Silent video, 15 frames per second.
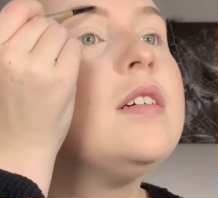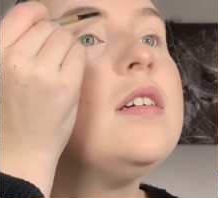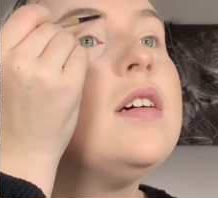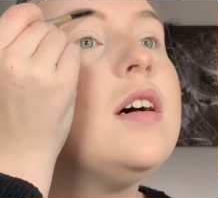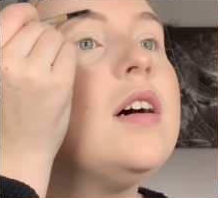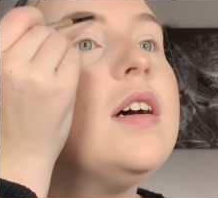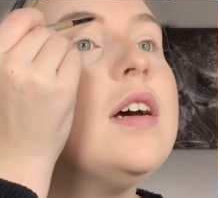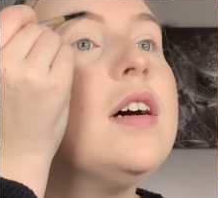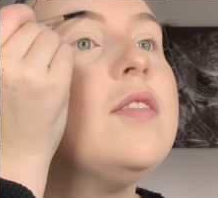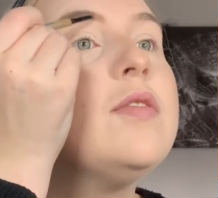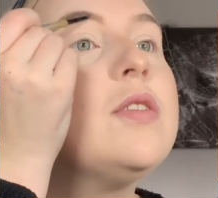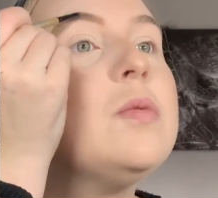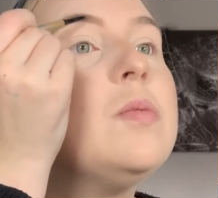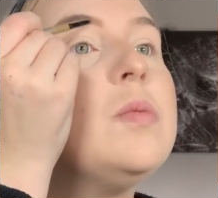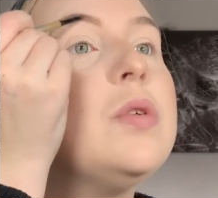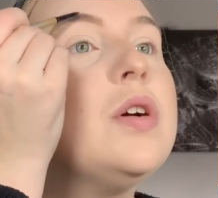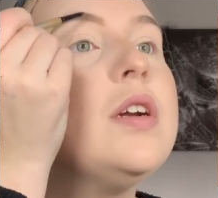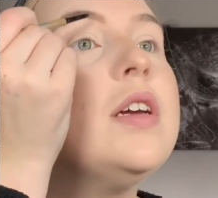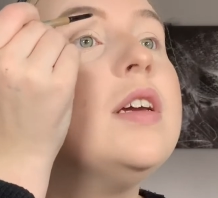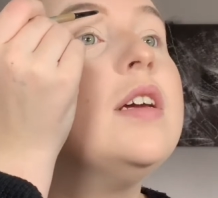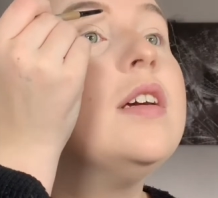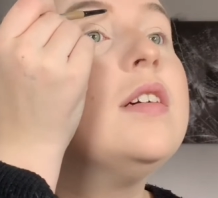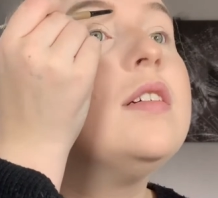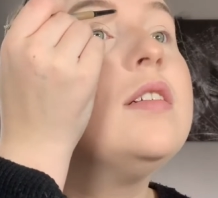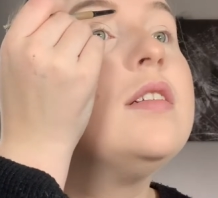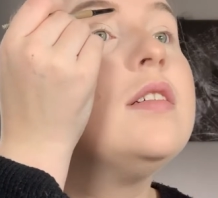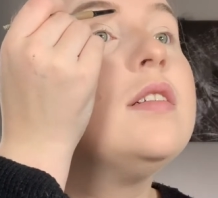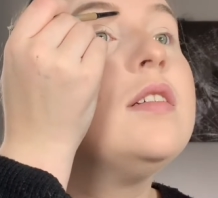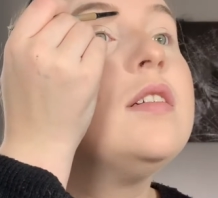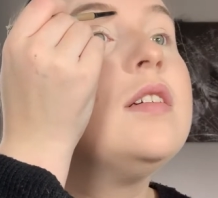I have some pretty
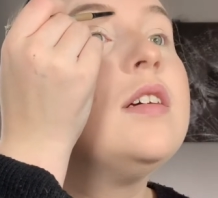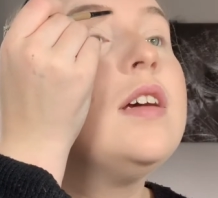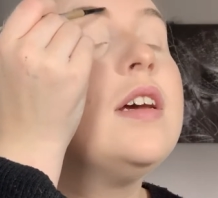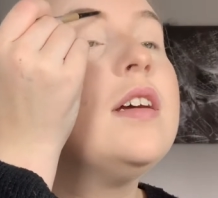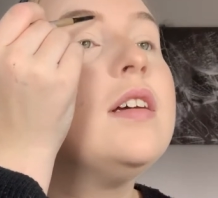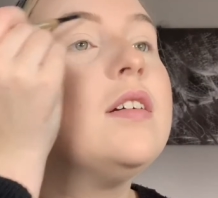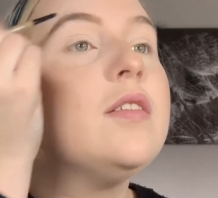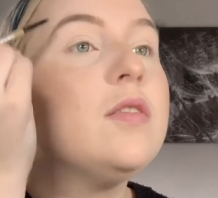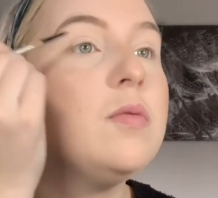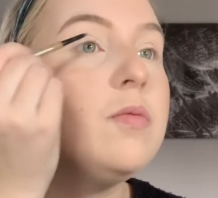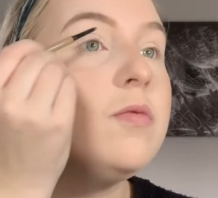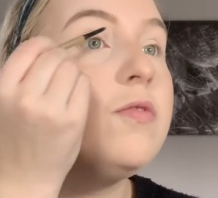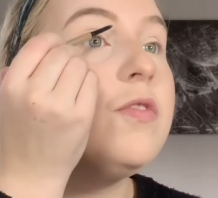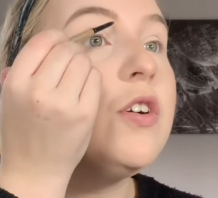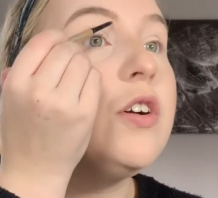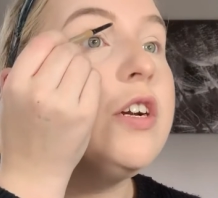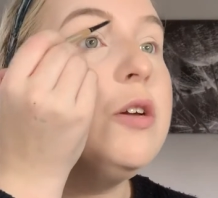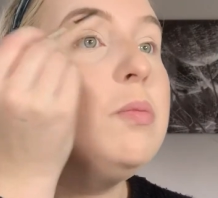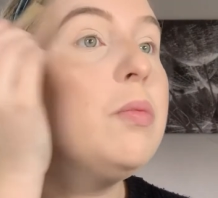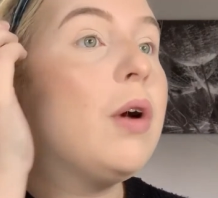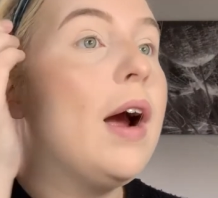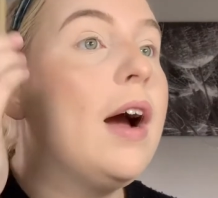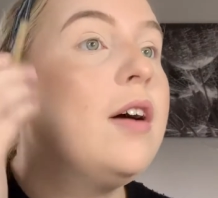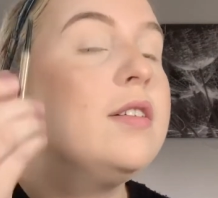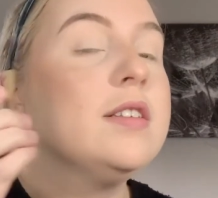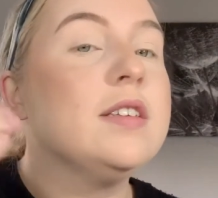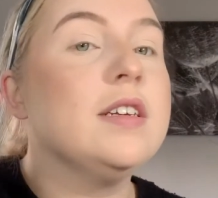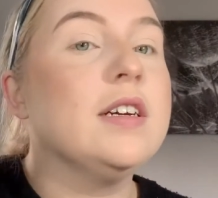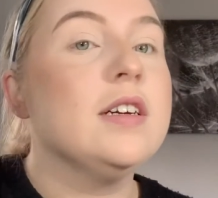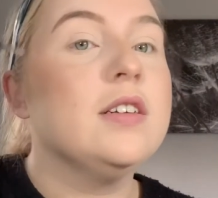furry brows
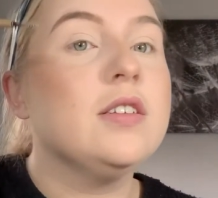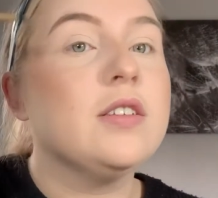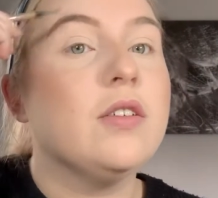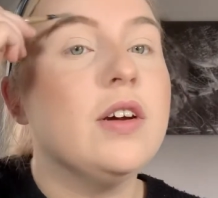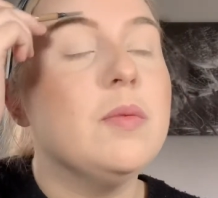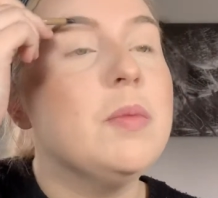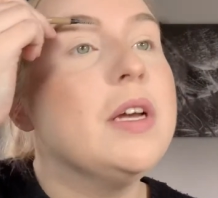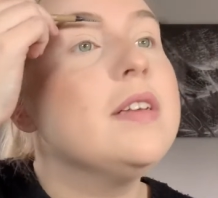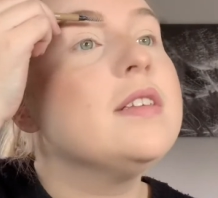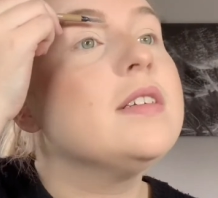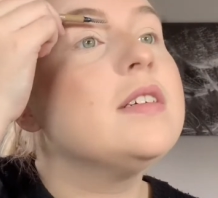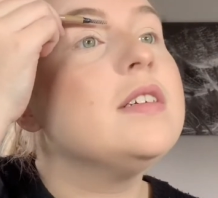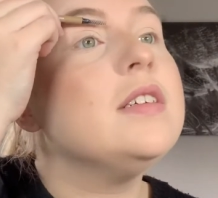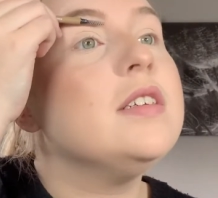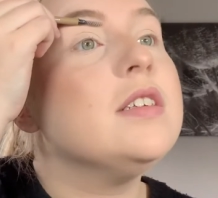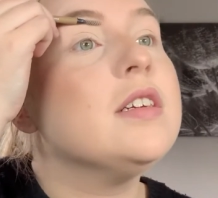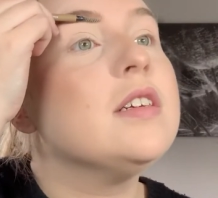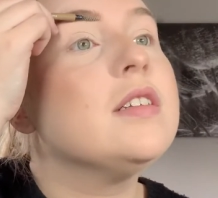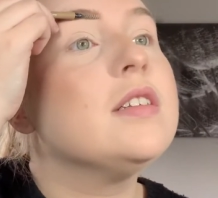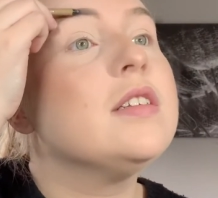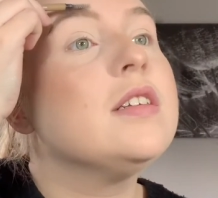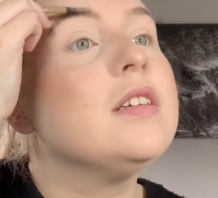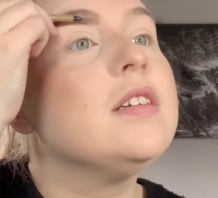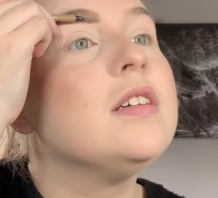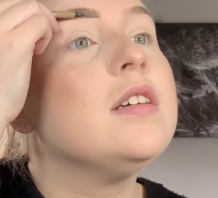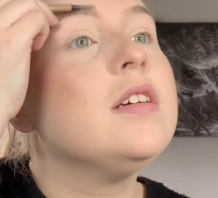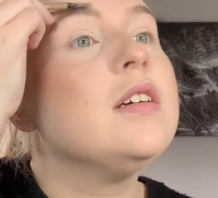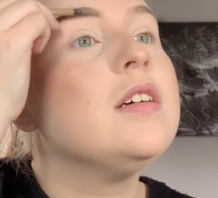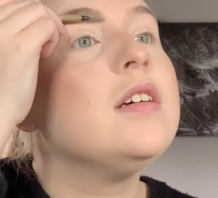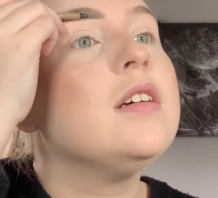here, so I basically just
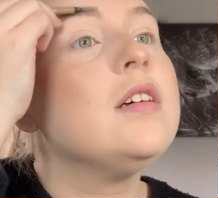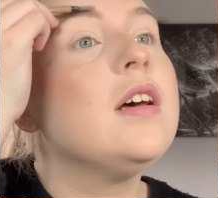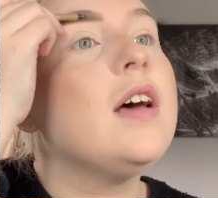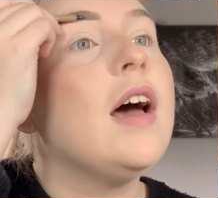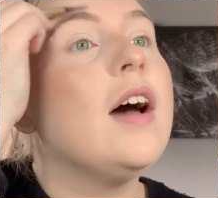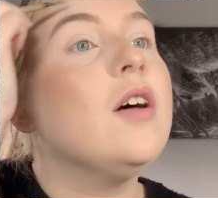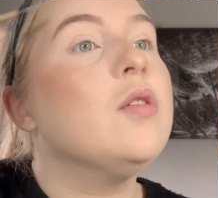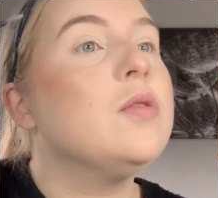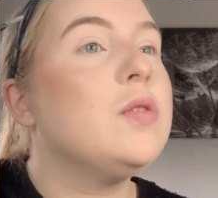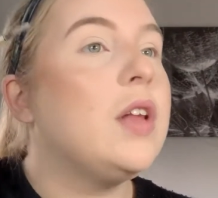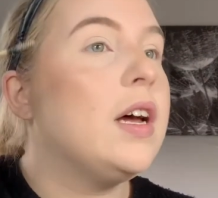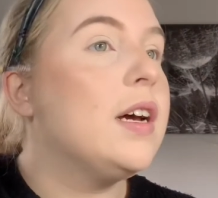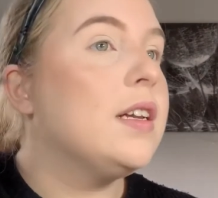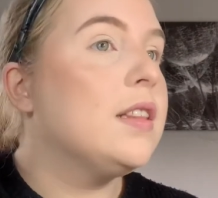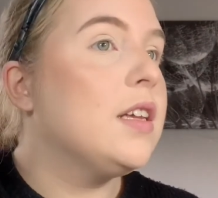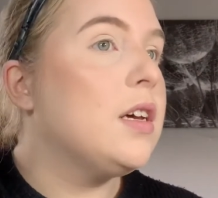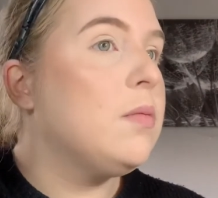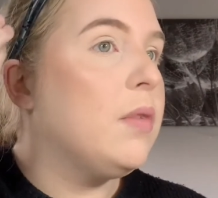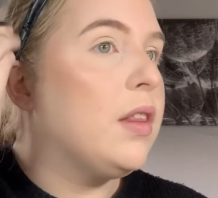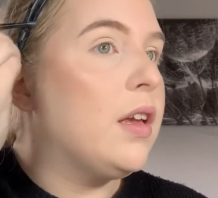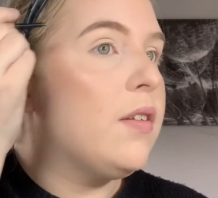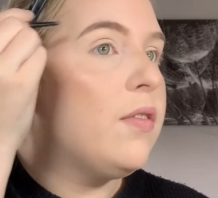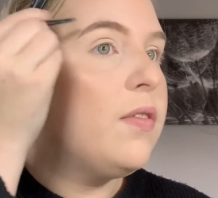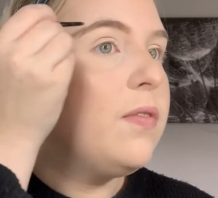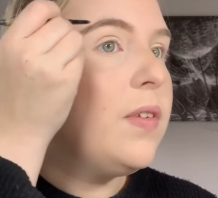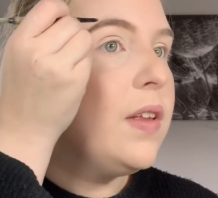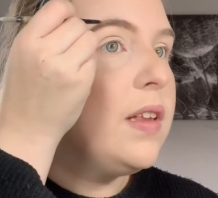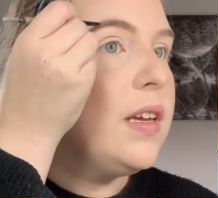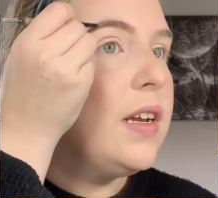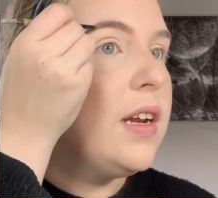outline them and then
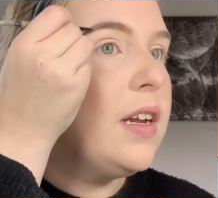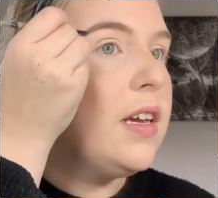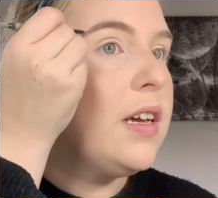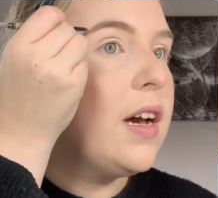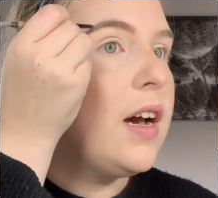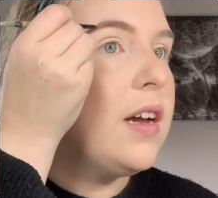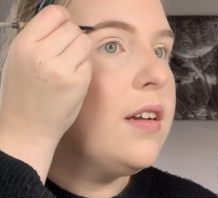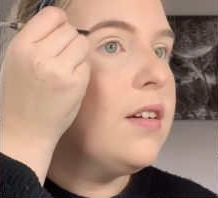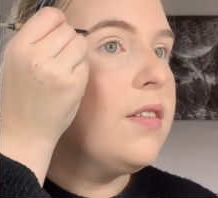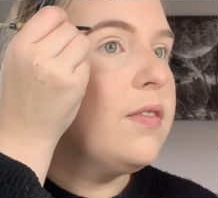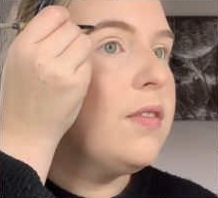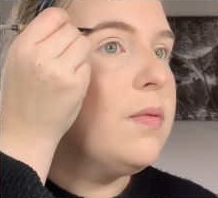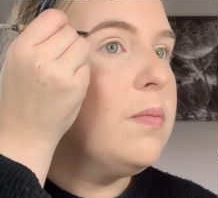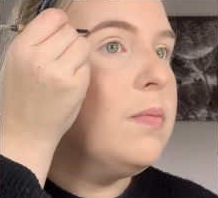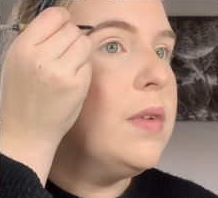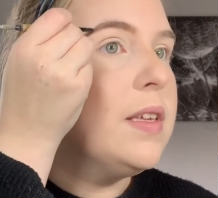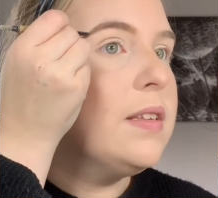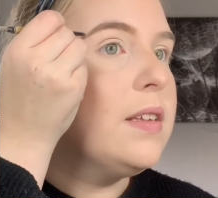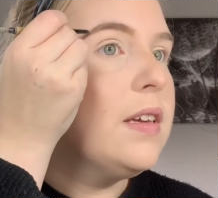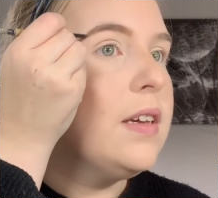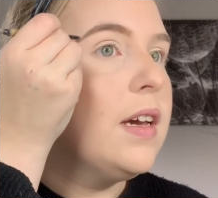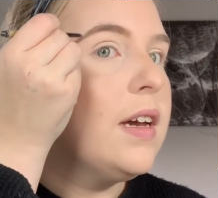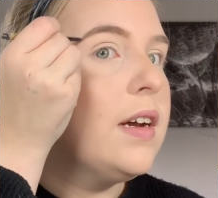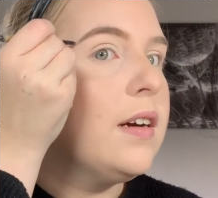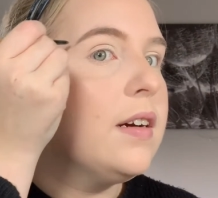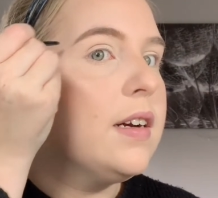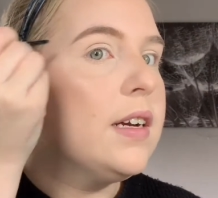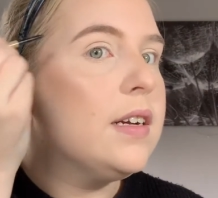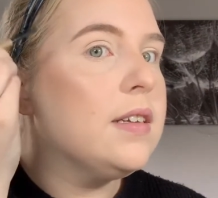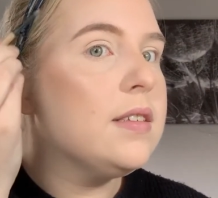fill in any kind of missing
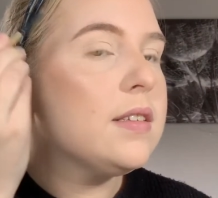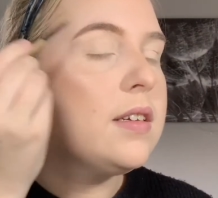areas.